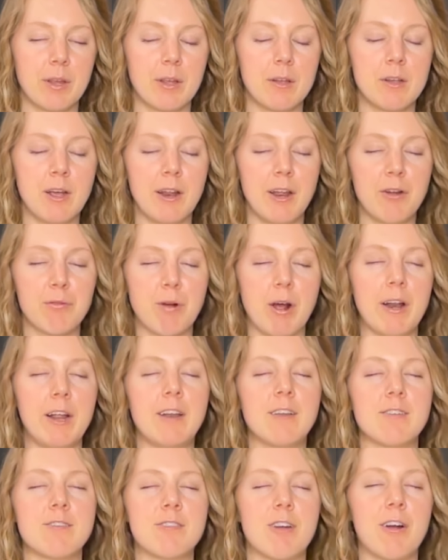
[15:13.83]
Getting ready
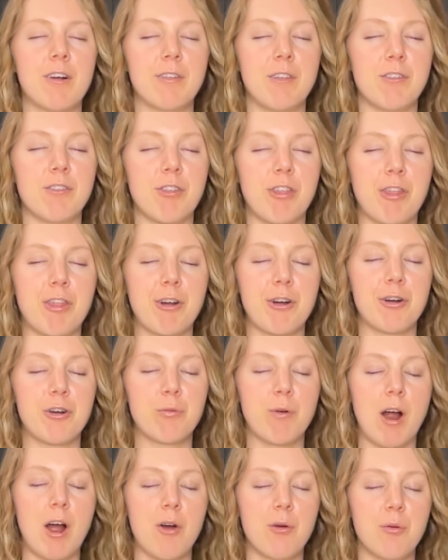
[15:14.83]
to start this third
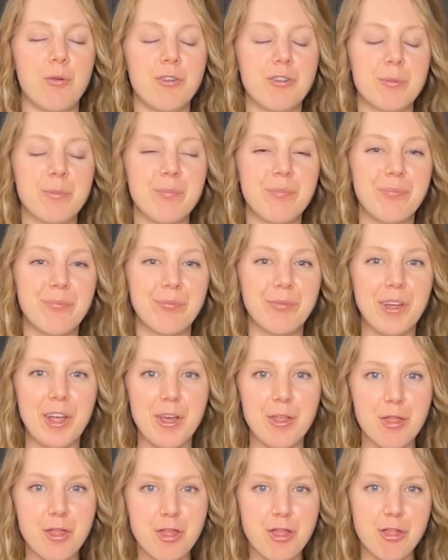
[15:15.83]
round
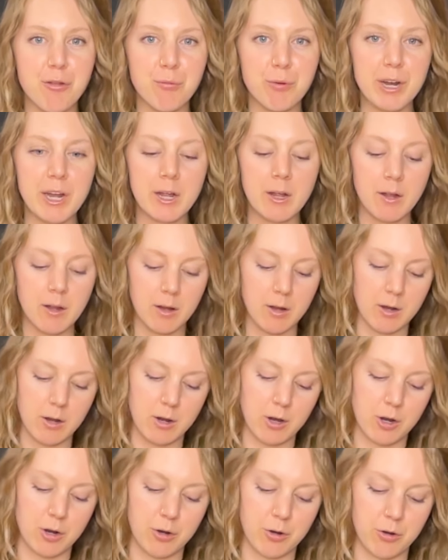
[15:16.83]
in 3,
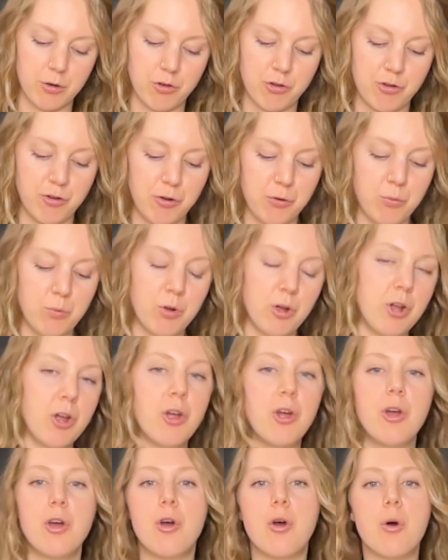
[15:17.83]
2,
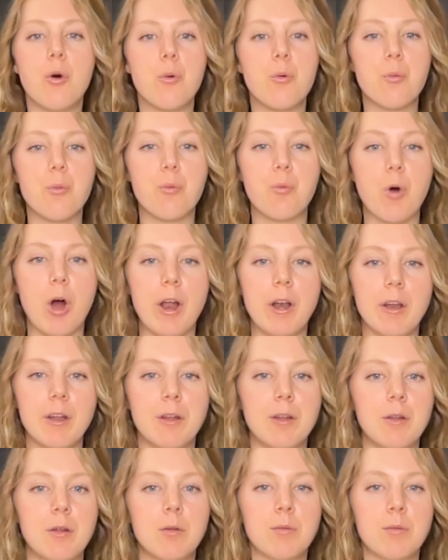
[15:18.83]
1.